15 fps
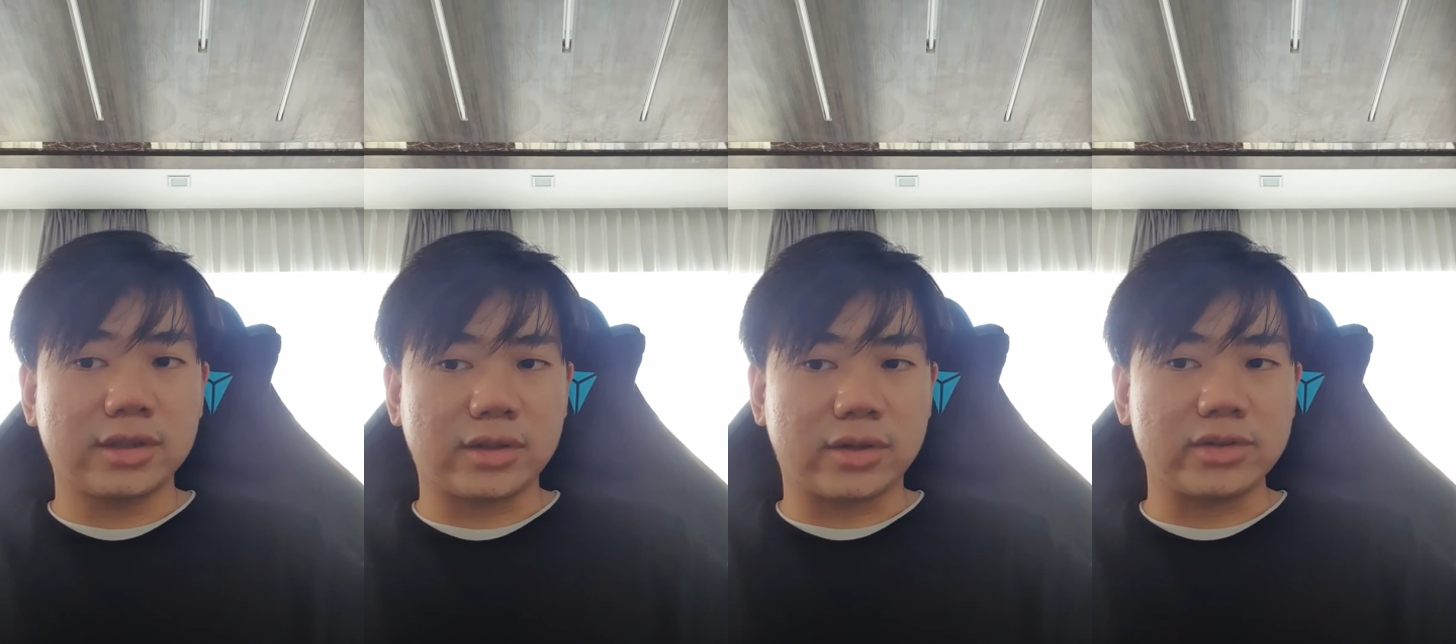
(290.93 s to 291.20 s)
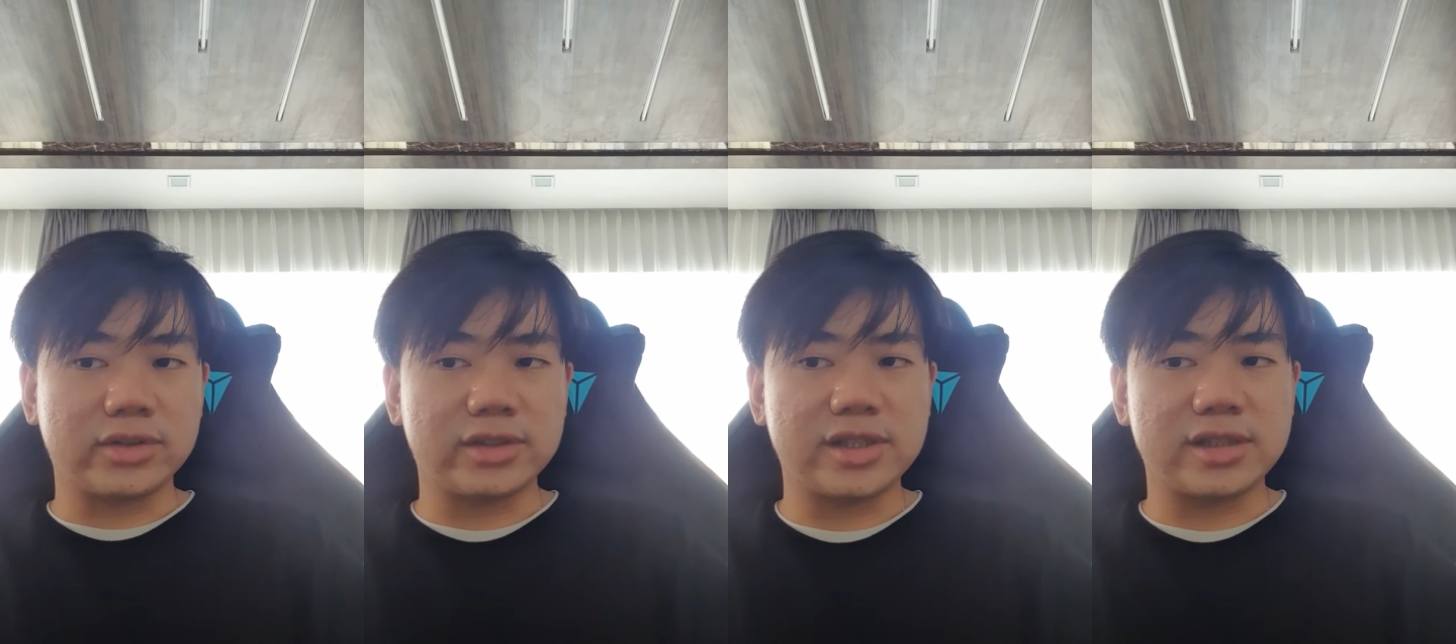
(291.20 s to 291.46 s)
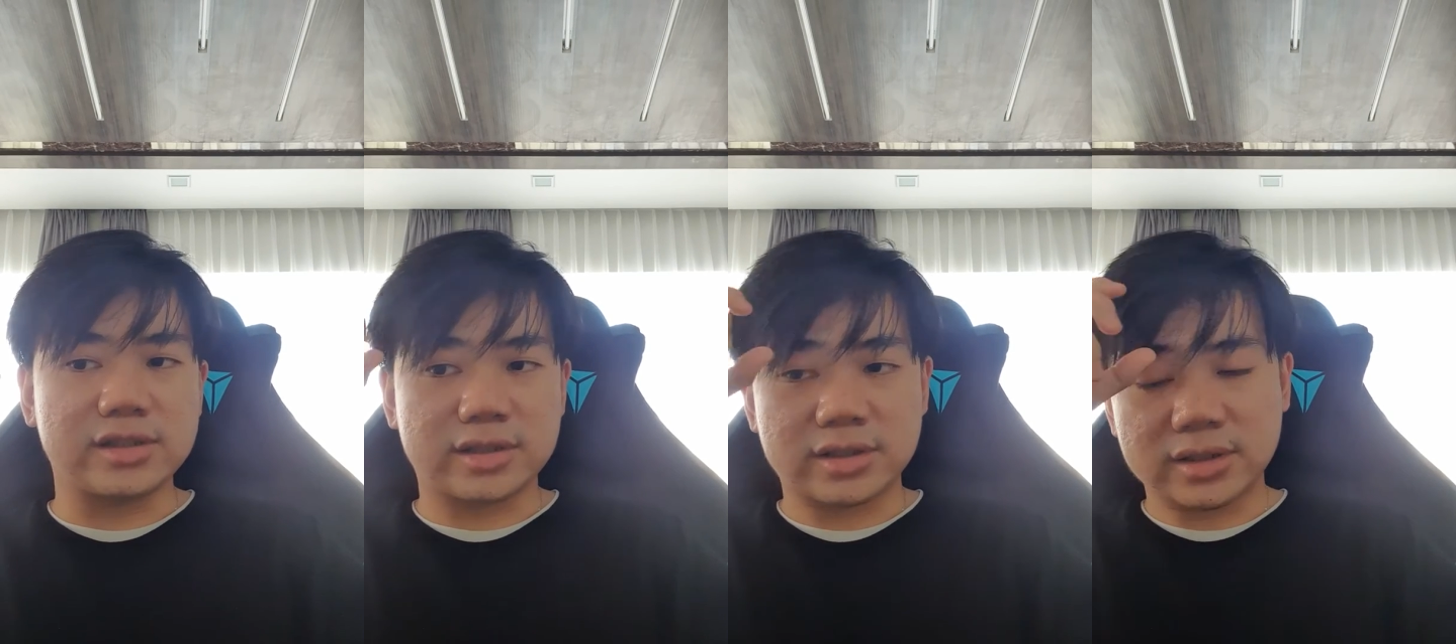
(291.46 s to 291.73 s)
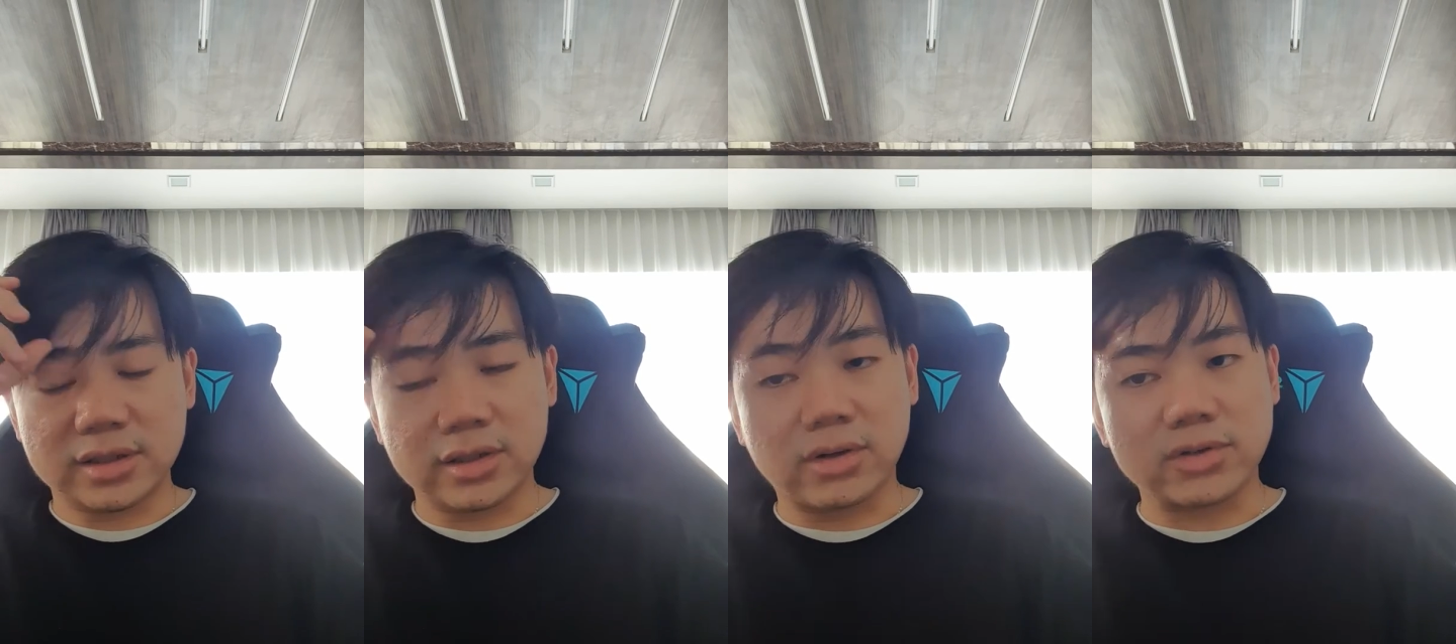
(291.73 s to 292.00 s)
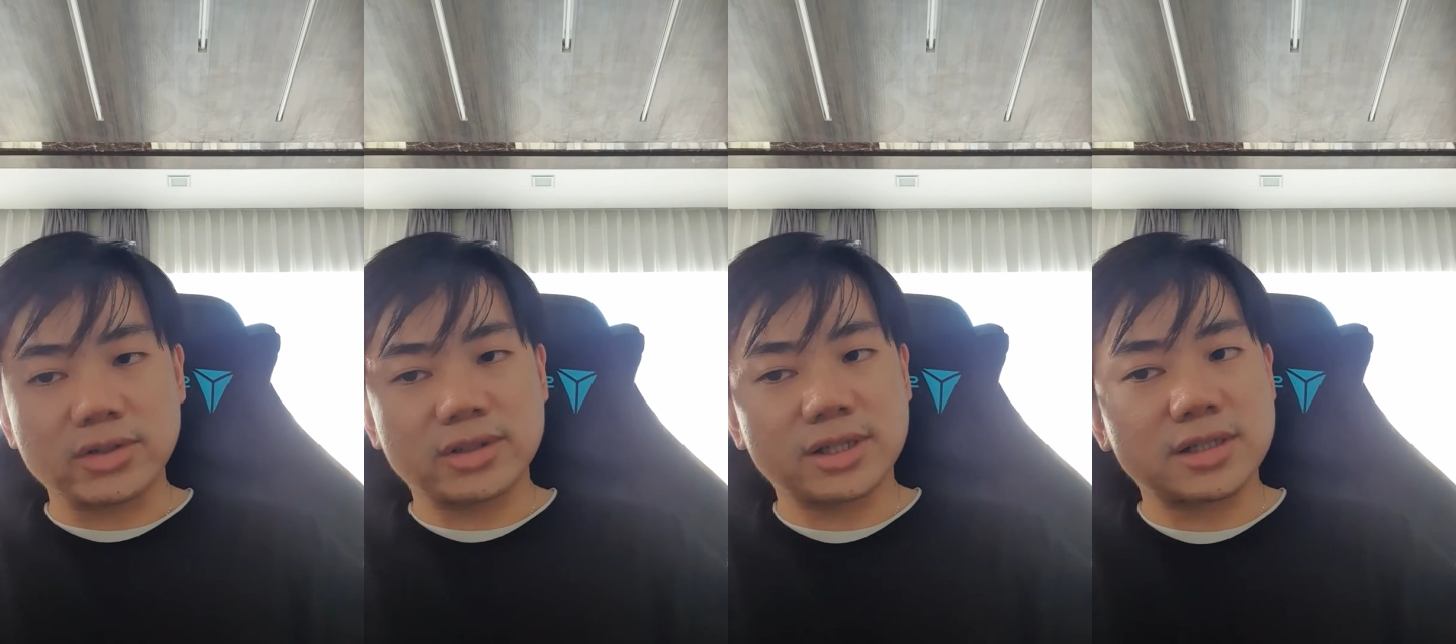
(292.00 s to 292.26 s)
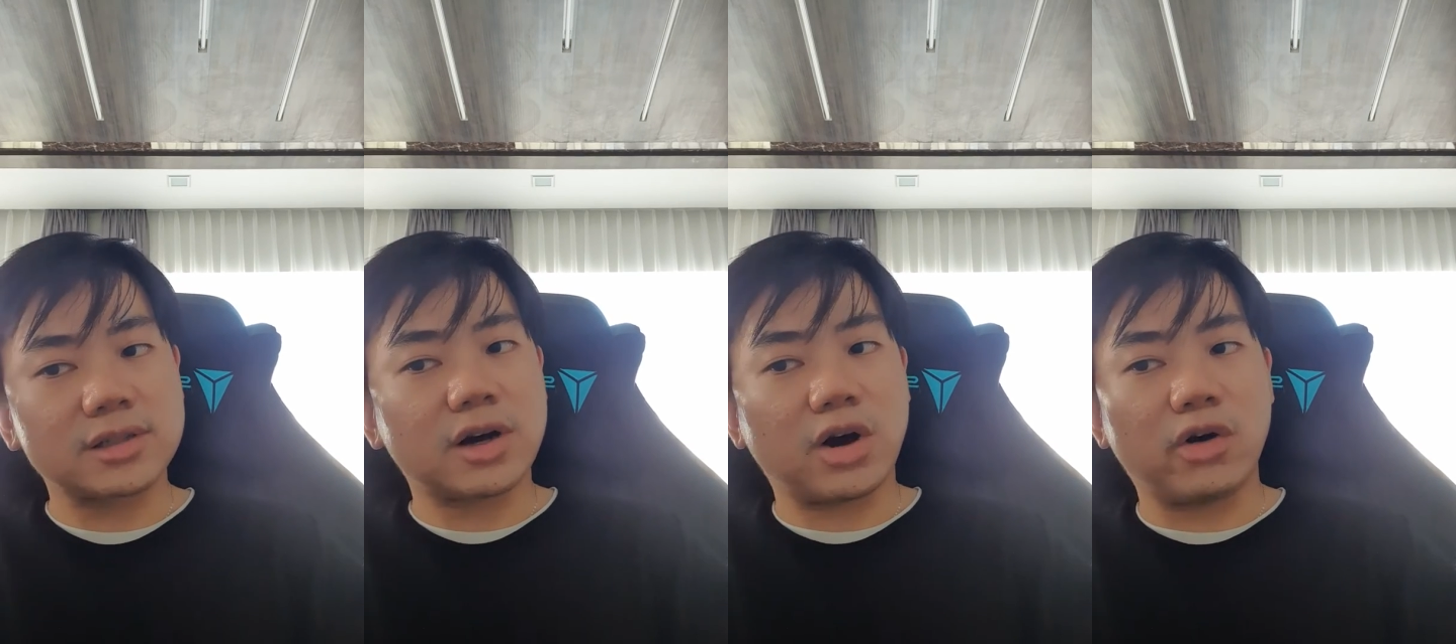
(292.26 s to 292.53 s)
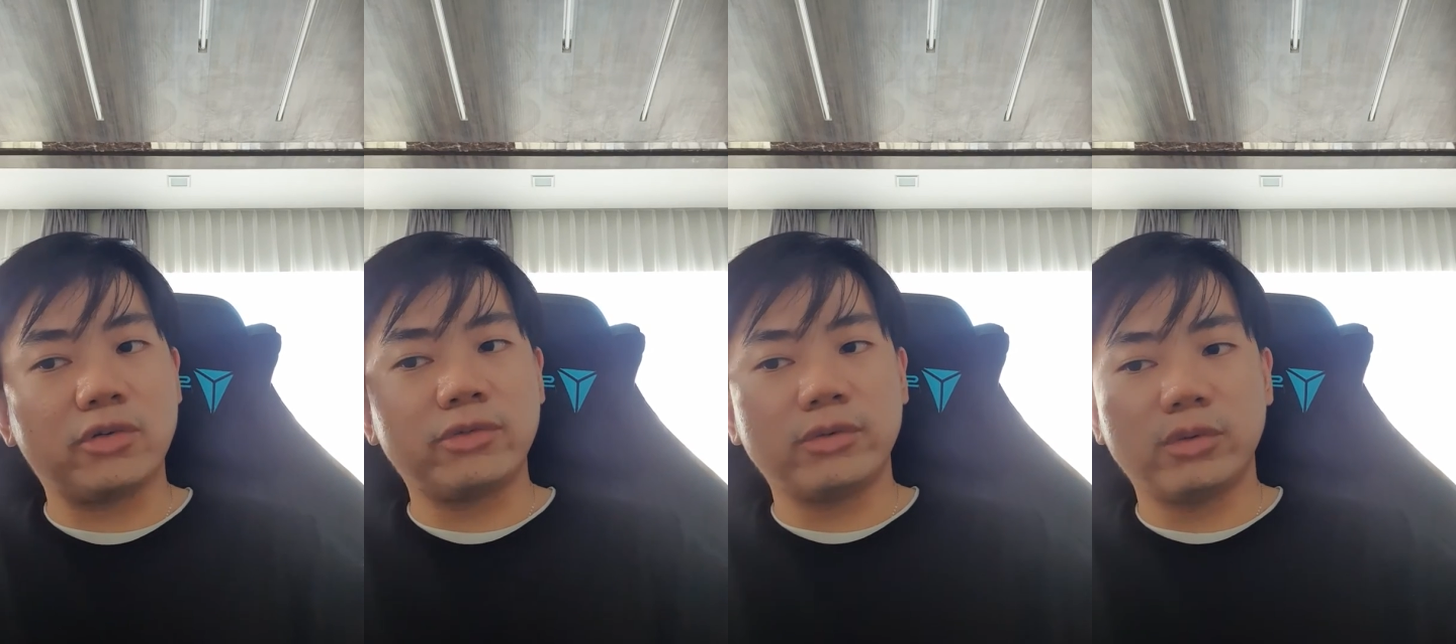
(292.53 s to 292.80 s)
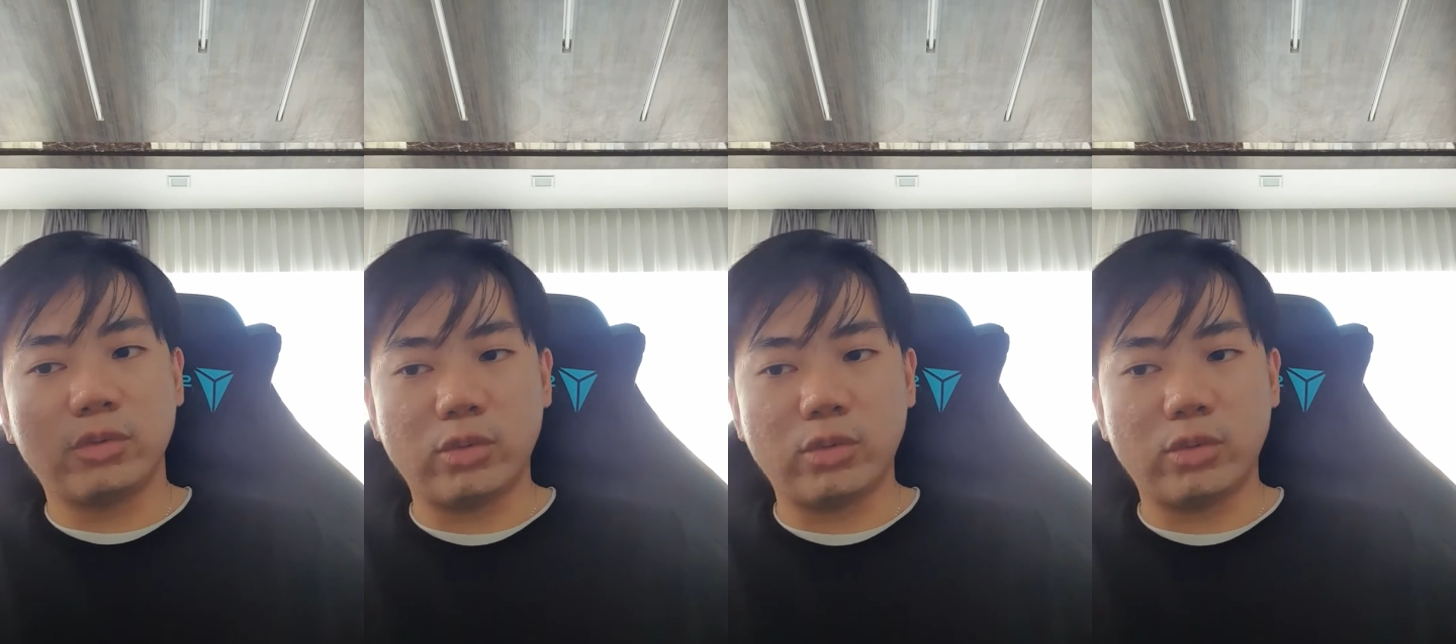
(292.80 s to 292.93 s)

consist of